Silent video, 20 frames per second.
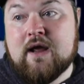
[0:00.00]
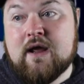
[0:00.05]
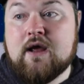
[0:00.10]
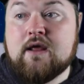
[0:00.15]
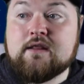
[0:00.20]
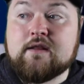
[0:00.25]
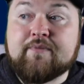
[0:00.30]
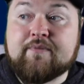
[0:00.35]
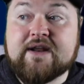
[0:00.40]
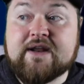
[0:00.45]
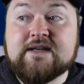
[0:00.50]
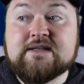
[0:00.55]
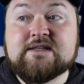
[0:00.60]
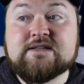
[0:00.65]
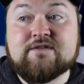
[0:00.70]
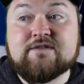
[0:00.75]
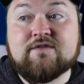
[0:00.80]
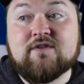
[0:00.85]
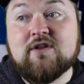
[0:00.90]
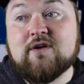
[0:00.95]
the prices
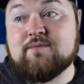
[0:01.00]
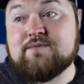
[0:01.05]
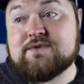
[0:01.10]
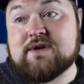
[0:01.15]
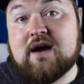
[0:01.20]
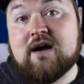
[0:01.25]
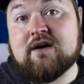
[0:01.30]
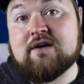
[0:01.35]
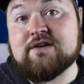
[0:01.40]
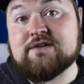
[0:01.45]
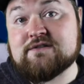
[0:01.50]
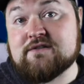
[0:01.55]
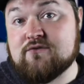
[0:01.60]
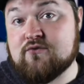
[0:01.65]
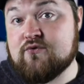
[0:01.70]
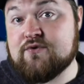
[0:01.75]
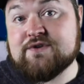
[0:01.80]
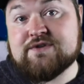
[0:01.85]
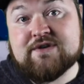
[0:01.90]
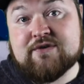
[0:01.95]
of clubs are as
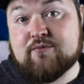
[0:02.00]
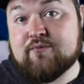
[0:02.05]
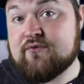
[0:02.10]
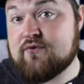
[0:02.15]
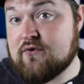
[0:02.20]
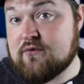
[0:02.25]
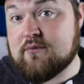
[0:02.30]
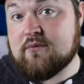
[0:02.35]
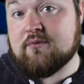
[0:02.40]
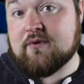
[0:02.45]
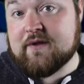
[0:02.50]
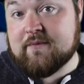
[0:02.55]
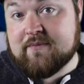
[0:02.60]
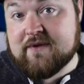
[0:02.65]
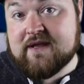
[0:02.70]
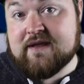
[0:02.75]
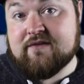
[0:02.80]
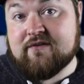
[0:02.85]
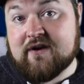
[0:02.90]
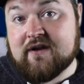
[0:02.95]
low as they'll probably
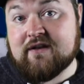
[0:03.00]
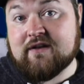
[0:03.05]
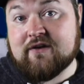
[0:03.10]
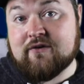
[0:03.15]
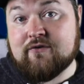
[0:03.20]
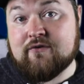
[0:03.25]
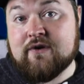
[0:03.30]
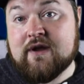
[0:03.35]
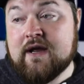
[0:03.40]
be right now,